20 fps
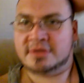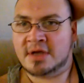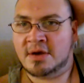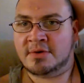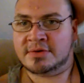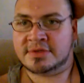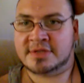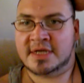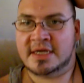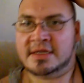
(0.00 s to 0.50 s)
I
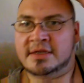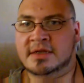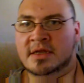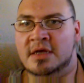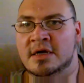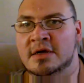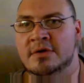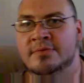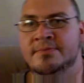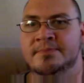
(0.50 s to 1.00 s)
was getting
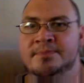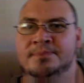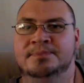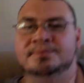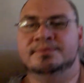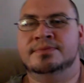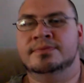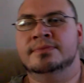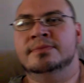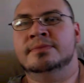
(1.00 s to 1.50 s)
um
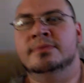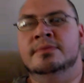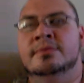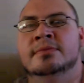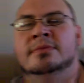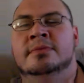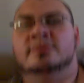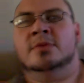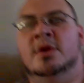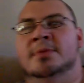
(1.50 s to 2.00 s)

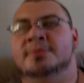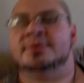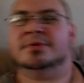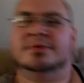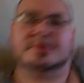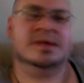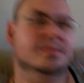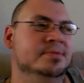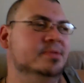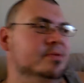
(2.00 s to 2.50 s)
a
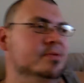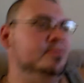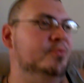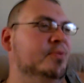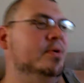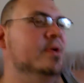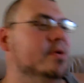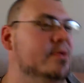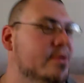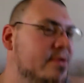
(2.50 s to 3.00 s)
prescription
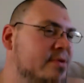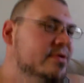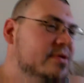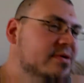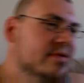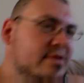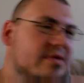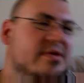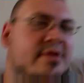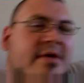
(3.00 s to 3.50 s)
filled,
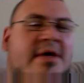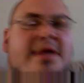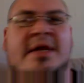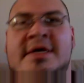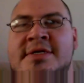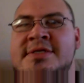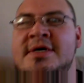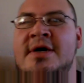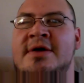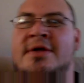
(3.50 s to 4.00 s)
and I
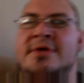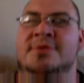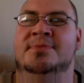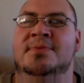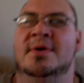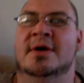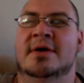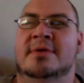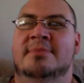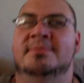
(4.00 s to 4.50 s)
saw this
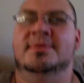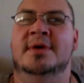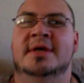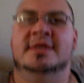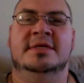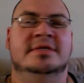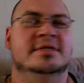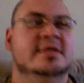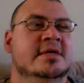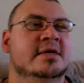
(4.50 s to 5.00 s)
fucking
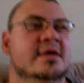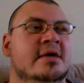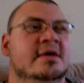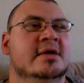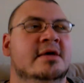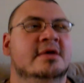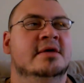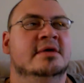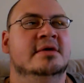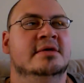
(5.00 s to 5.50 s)
bitch
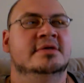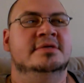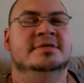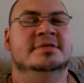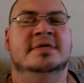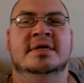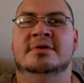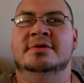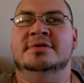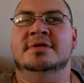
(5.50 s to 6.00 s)

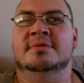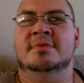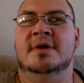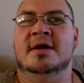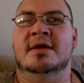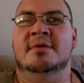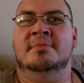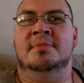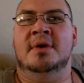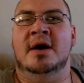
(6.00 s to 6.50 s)
steal some
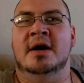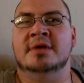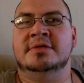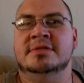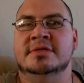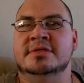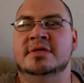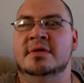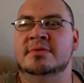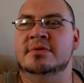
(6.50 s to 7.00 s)
kind of box
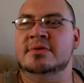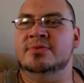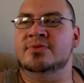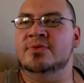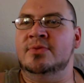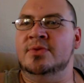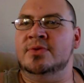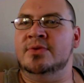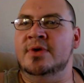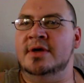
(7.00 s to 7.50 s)
or something
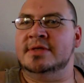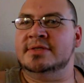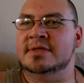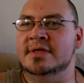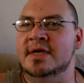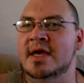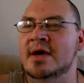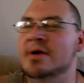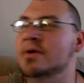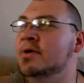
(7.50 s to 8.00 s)
from across the
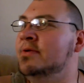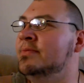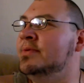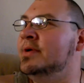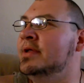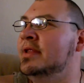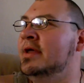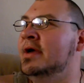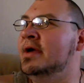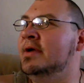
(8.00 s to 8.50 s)
counter.
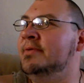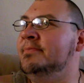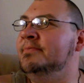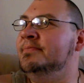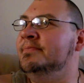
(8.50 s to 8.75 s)
But like,